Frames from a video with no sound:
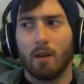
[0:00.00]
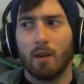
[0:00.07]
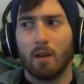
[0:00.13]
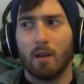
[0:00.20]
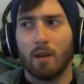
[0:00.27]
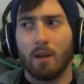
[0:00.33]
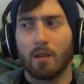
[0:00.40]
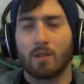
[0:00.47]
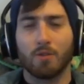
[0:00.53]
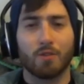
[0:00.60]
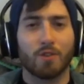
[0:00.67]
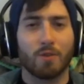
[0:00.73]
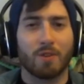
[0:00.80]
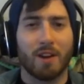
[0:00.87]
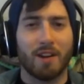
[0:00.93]
it's
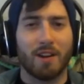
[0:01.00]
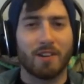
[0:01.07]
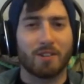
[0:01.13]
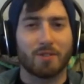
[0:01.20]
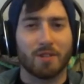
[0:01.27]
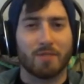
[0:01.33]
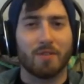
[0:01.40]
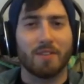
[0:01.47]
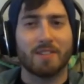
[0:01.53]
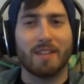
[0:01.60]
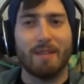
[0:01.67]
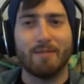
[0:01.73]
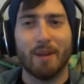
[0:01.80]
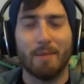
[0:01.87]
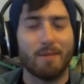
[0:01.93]
also kind of stressful at the
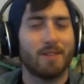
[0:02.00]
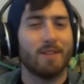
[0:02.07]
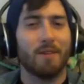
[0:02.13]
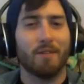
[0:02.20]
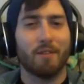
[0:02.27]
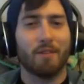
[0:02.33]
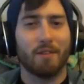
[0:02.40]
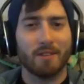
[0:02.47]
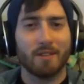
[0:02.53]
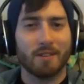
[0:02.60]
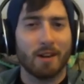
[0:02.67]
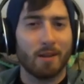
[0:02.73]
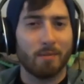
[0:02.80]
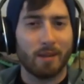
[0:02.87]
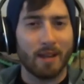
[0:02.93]
same time. It's another thing that's
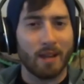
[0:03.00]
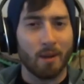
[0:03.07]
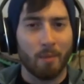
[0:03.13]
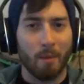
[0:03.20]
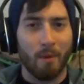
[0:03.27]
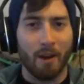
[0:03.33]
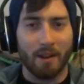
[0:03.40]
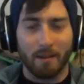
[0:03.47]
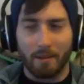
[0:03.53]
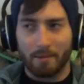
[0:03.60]
kind of playing on my mind,